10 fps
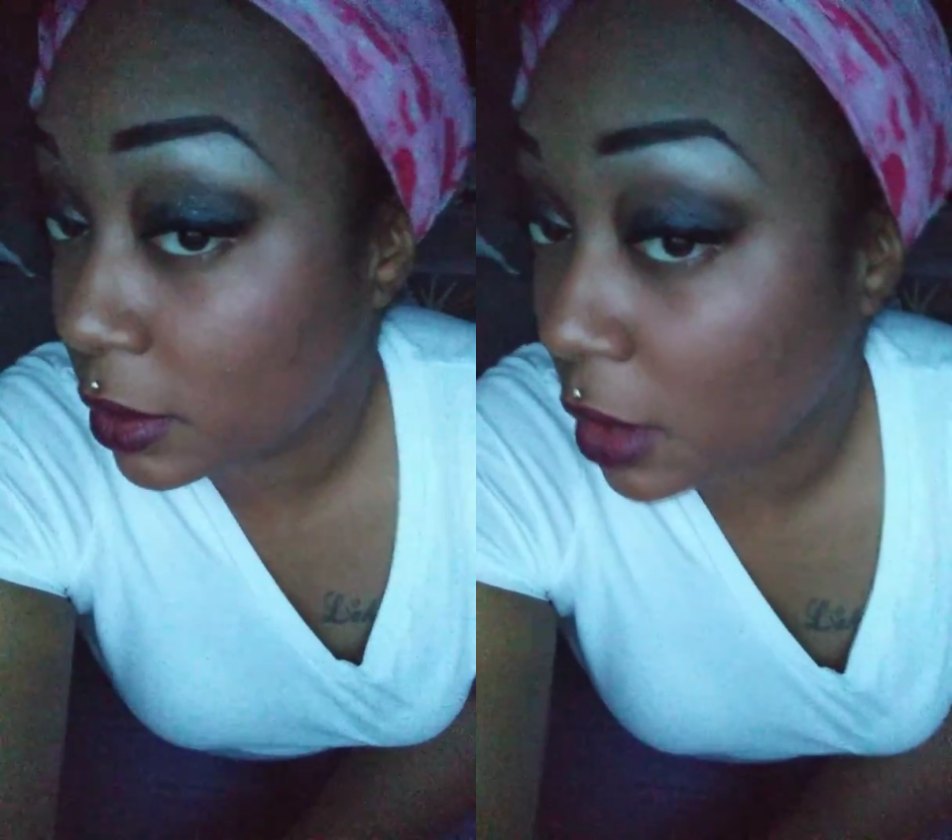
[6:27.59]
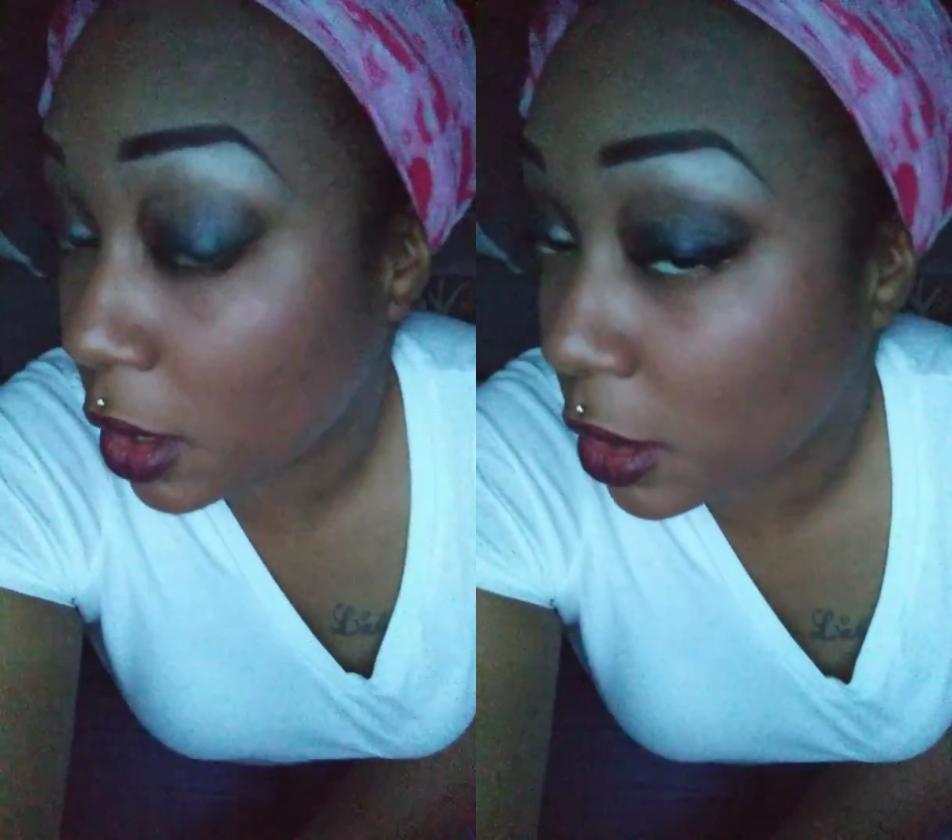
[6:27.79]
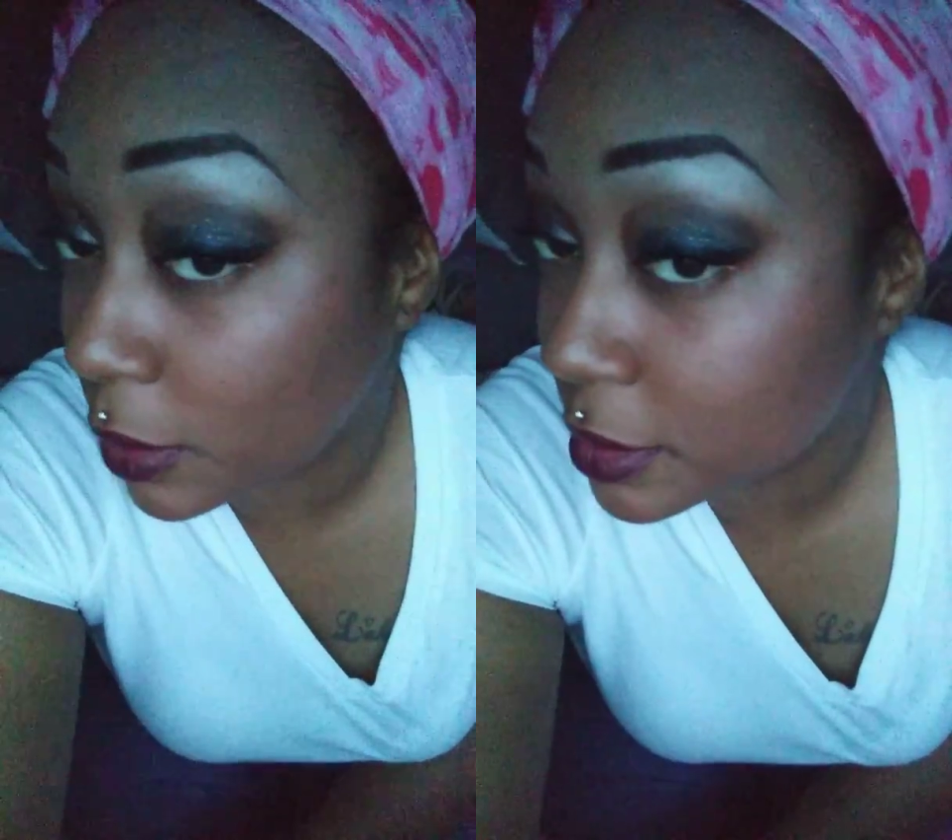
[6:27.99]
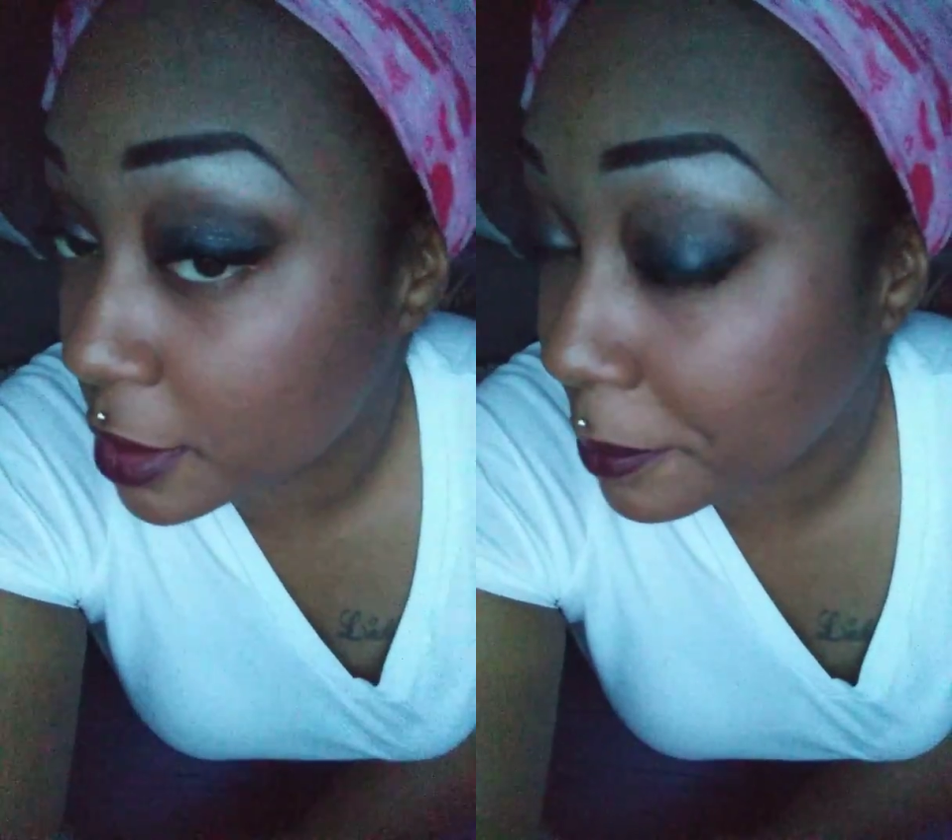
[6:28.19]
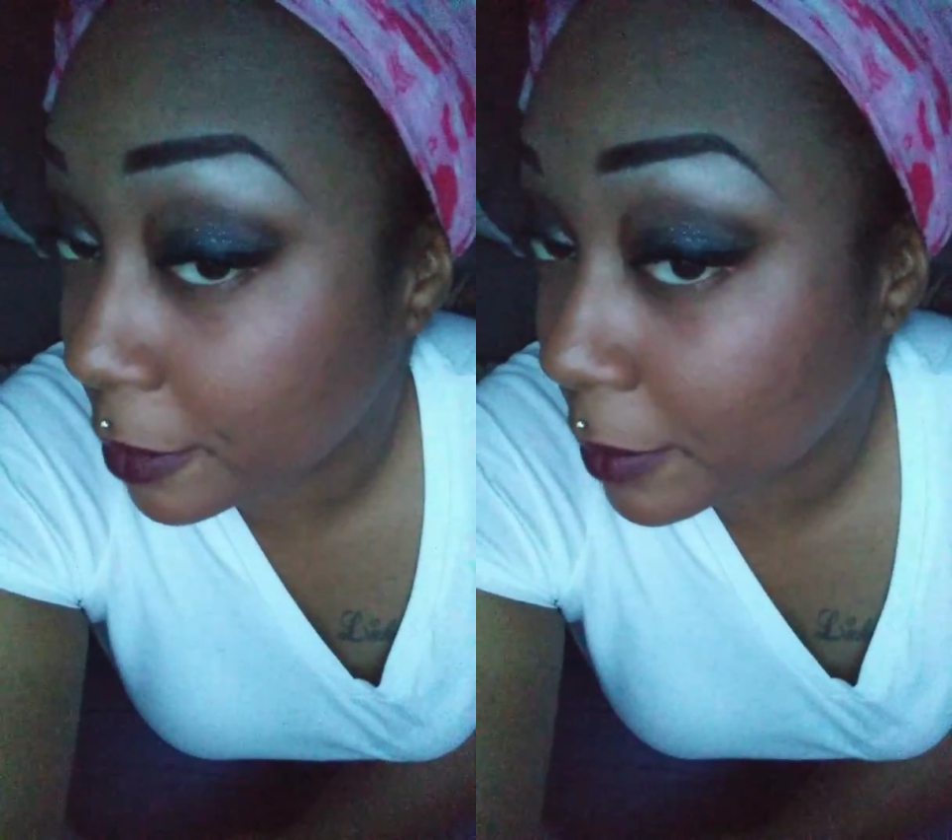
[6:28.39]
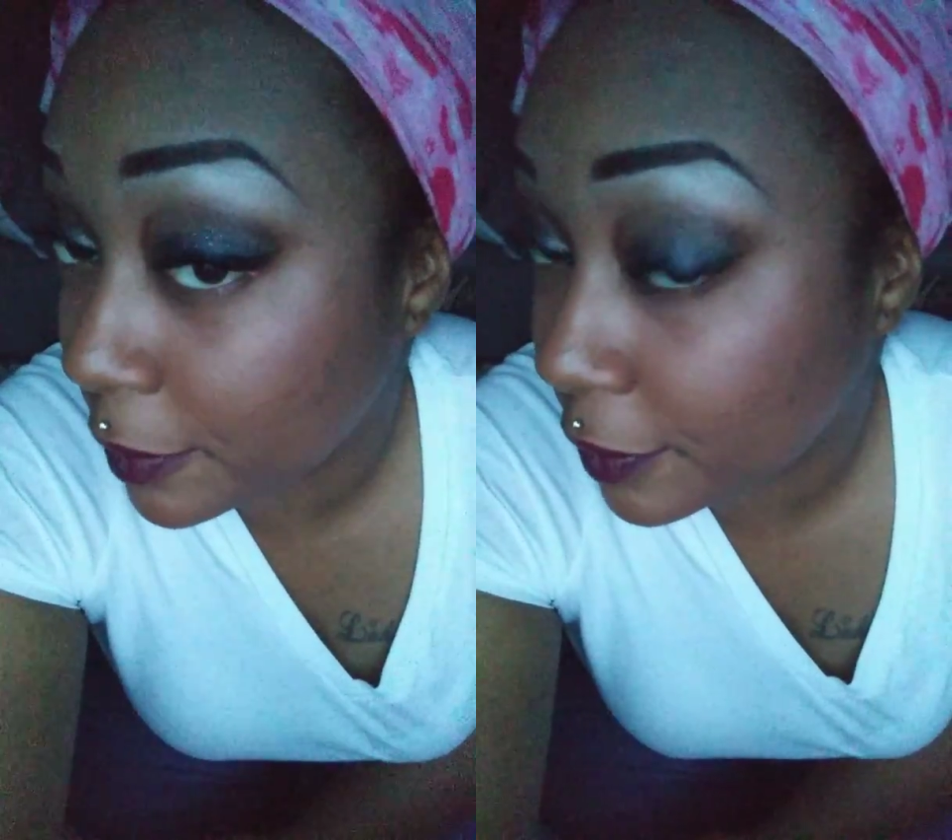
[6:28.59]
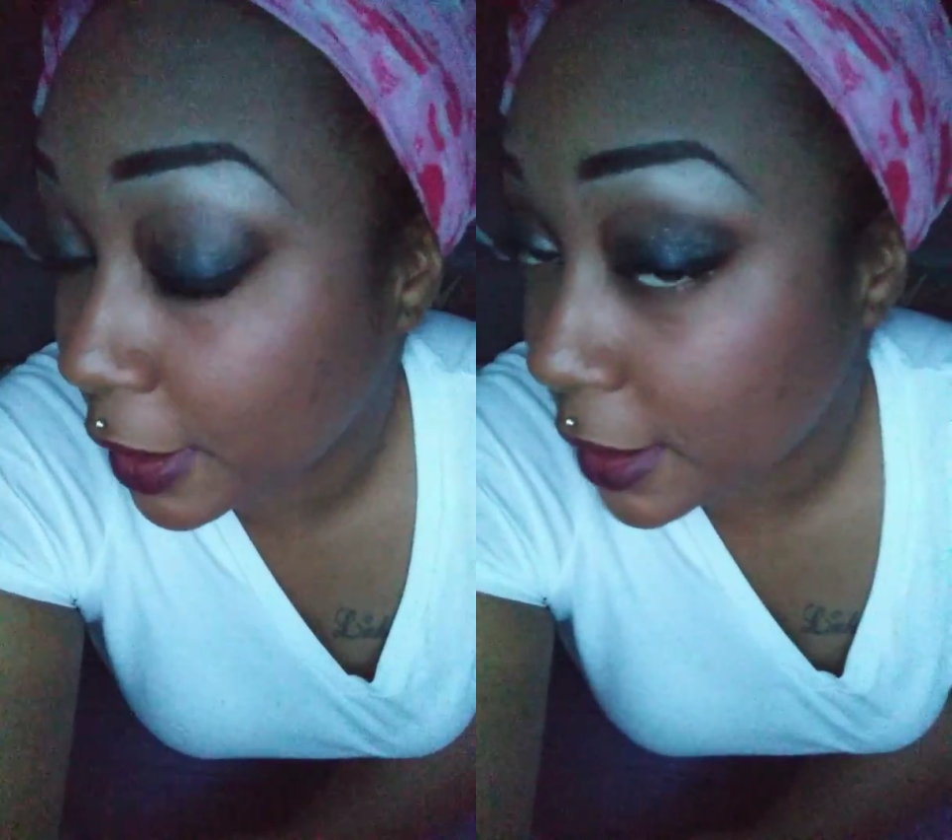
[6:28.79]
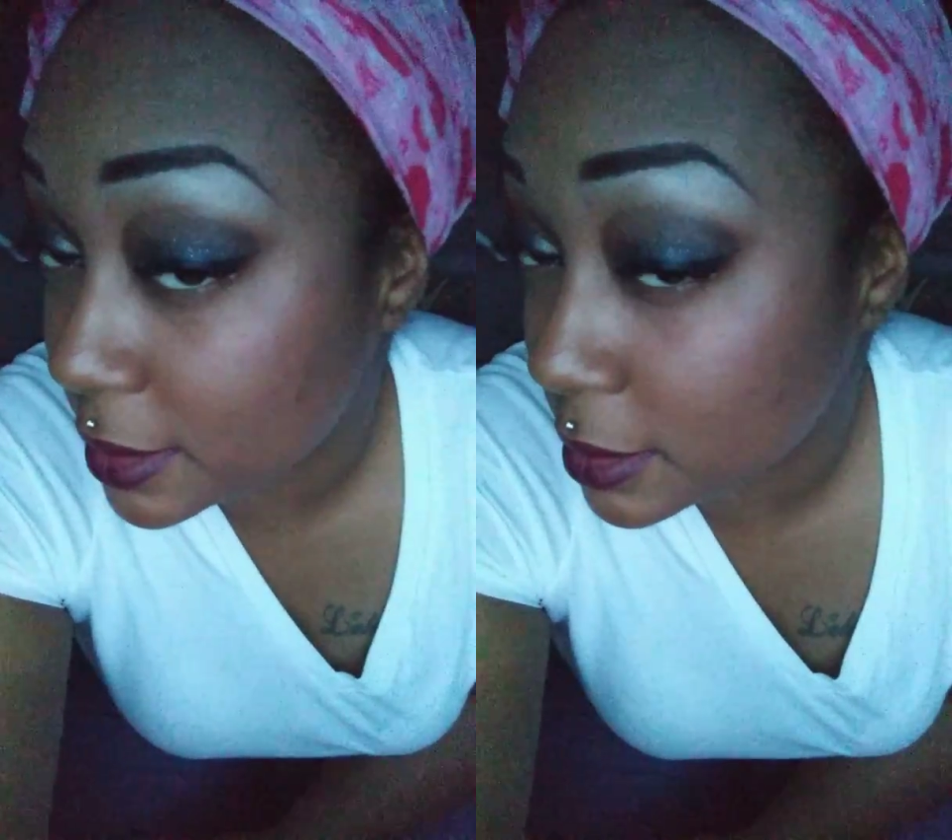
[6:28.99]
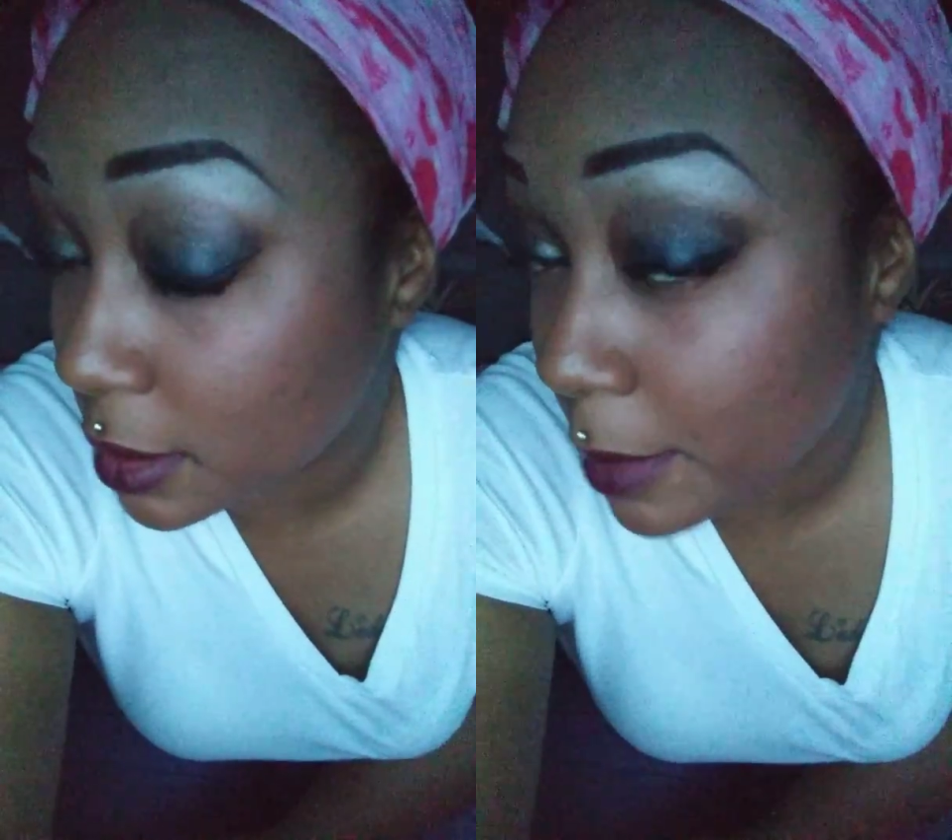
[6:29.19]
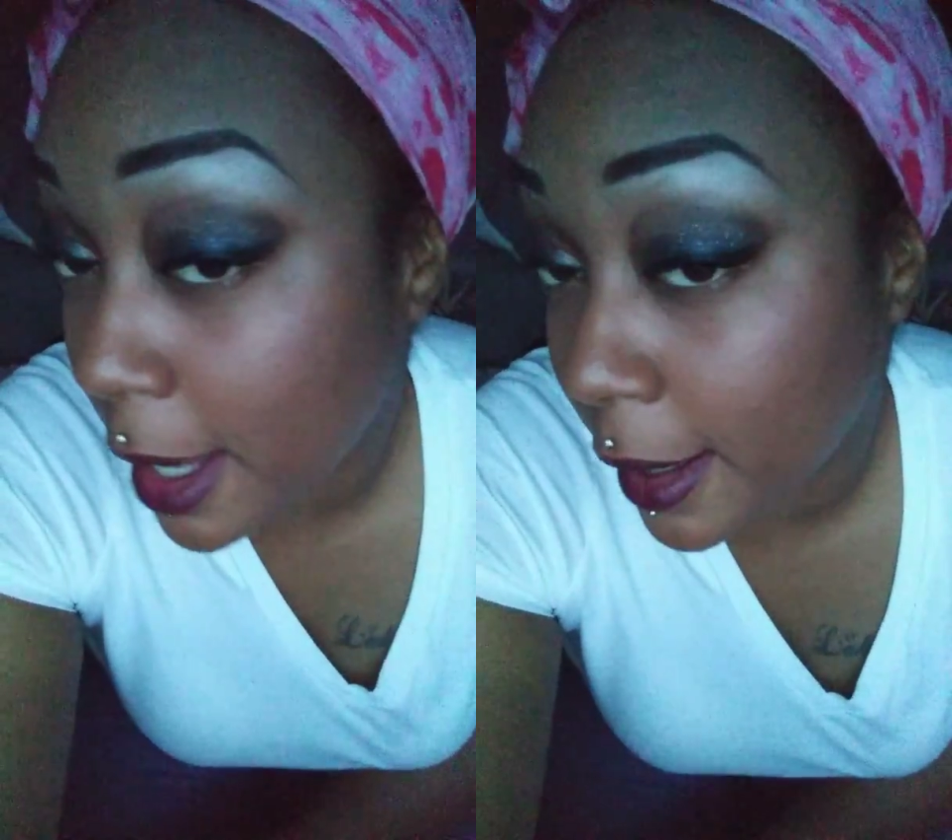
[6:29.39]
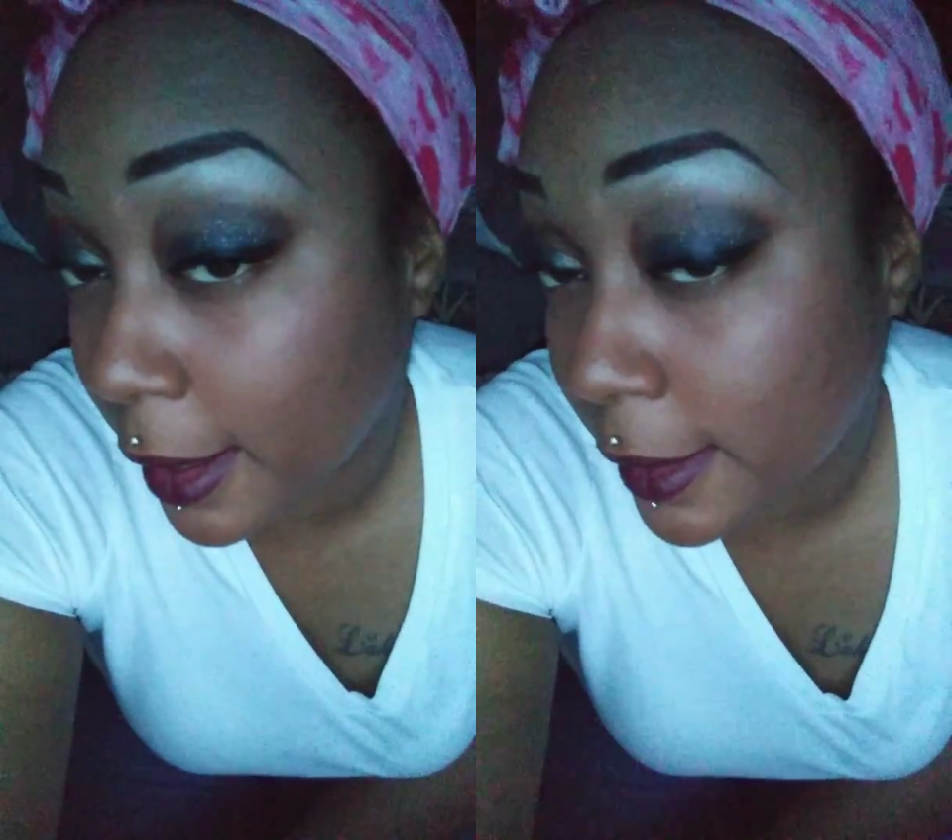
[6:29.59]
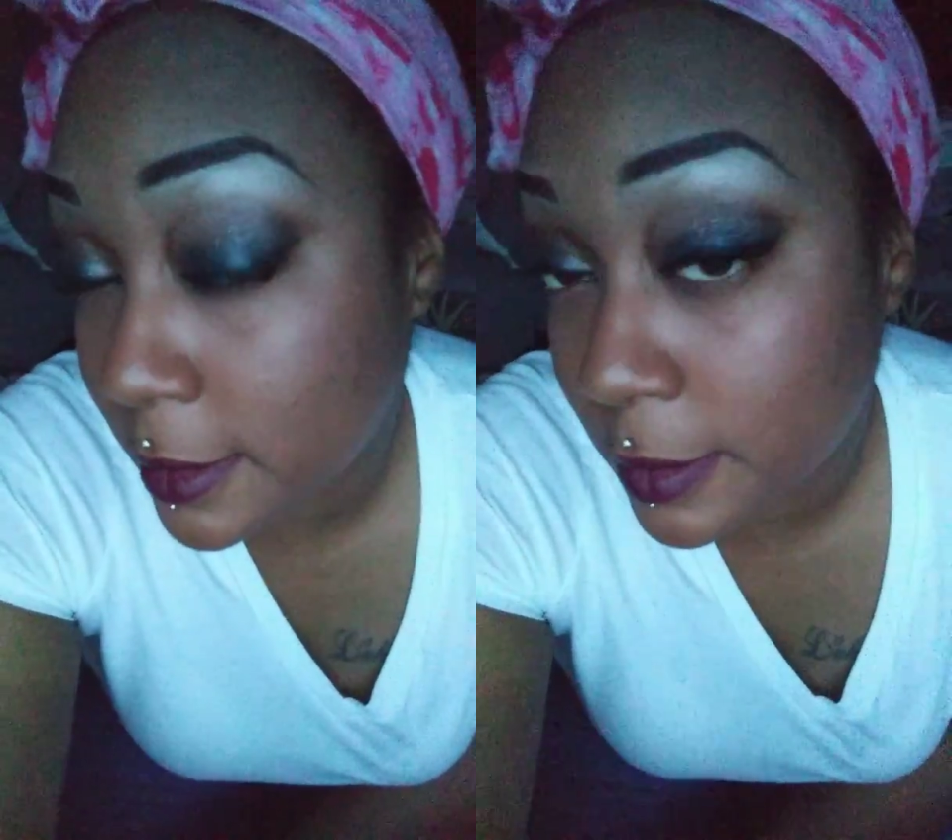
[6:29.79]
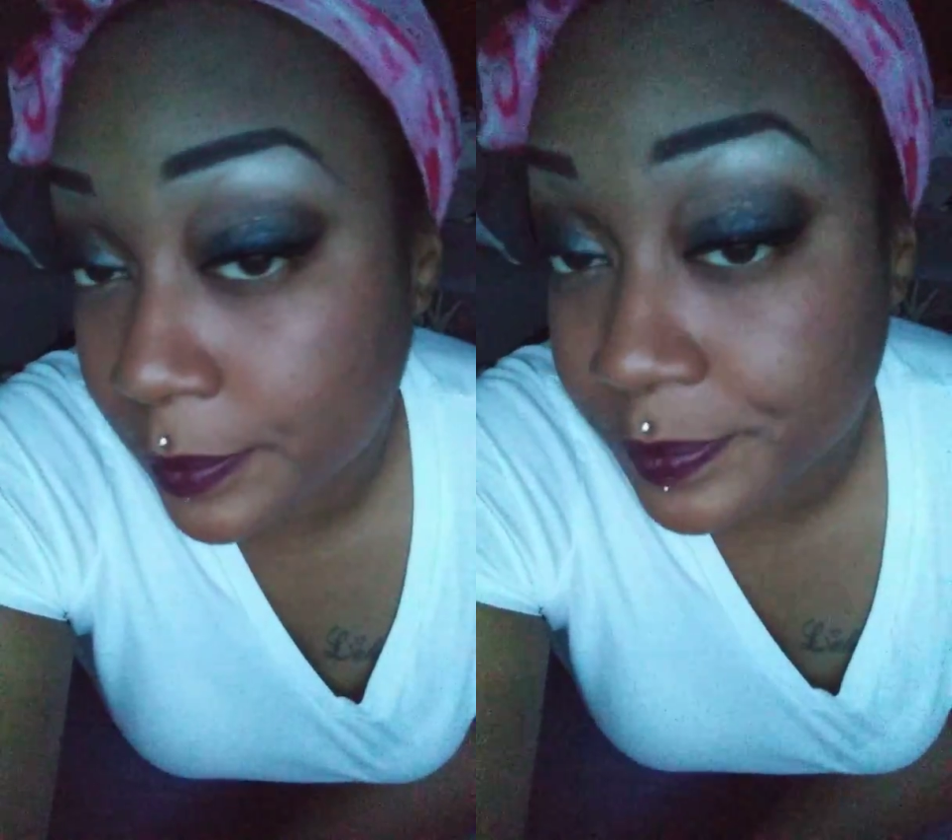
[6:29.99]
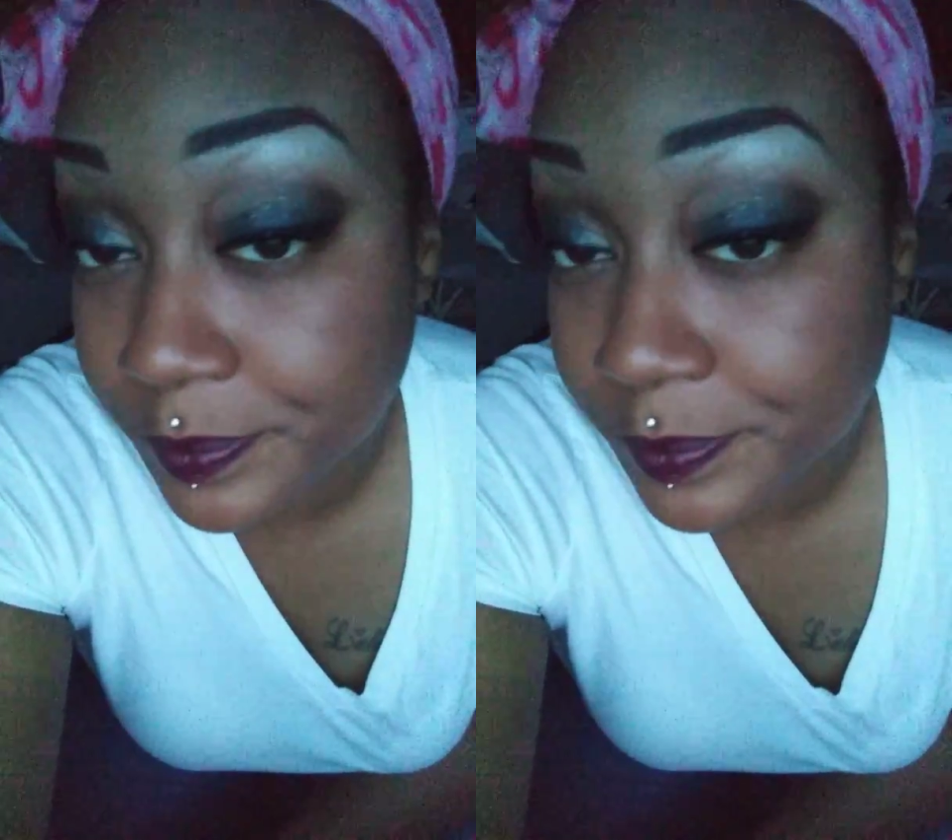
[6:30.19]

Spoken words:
a close-up of my face. These are my eyes.